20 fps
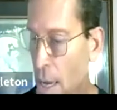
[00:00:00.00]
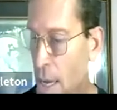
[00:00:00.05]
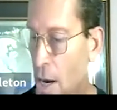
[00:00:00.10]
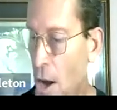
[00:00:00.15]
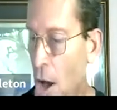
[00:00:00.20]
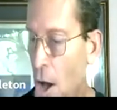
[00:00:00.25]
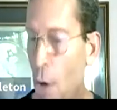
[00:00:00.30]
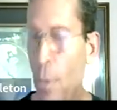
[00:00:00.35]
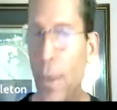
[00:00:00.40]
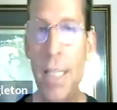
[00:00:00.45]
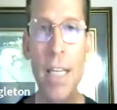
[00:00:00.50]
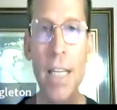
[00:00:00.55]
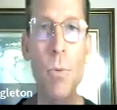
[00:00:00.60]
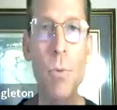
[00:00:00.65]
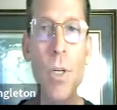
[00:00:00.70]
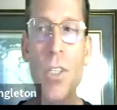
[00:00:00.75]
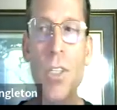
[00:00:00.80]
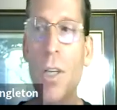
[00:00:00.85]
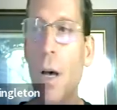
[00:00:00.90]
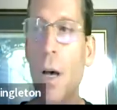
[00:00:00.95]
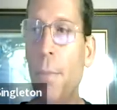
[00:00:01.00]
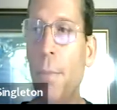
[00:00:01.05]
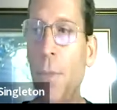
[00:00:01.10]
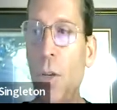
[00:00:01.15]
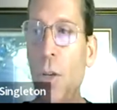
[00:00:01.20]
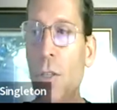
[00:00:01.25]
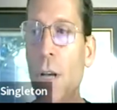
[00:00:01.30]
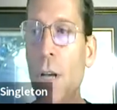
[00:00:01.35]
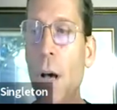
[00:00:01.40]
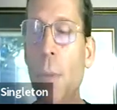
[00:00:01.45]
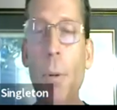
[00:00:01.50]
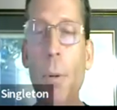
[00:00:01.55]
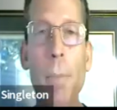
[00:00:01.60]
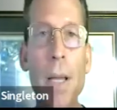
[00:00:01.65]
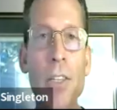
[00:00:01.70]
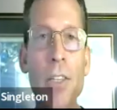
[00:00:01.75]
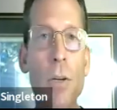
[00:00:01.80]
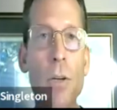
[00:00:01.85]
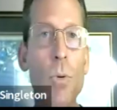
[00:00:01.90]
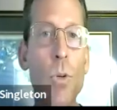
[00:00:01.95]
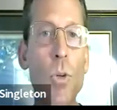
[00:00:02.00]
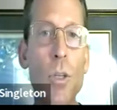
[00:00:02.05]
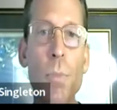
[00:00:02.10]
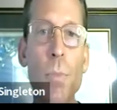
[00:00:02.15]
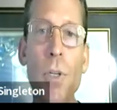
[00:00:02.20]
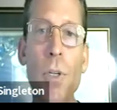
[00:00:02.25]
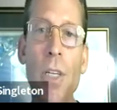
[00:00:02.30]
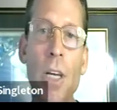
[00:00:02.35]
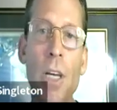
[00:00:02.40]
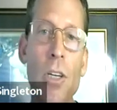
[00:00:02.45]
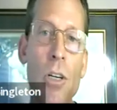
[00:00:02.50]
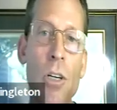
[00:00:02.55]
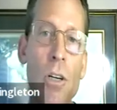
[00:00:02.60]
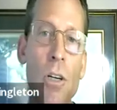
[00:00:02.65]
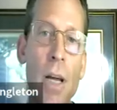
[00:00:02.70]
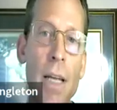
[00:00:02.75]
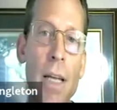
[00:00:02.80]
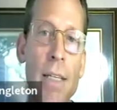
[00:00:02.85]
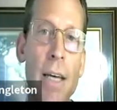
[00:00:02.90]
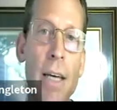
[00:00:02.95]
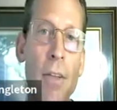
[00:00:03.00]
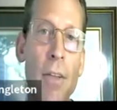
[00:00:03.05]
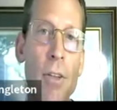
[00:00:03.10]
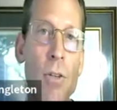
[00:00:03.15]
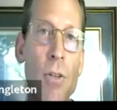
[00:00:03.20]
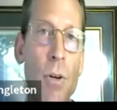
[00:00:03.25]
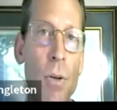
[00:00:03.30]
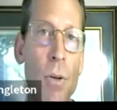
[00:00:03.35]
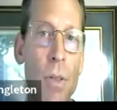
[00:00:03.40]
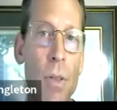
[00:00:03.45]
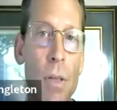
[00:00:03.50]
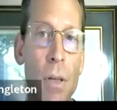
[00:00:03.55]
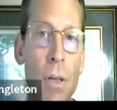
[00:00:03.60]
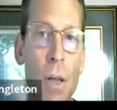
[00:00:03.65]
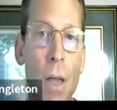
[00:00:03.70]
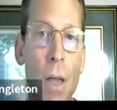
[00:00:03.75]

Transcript: And all we did was uh, use a couple basic rules of procedure and tell the truth.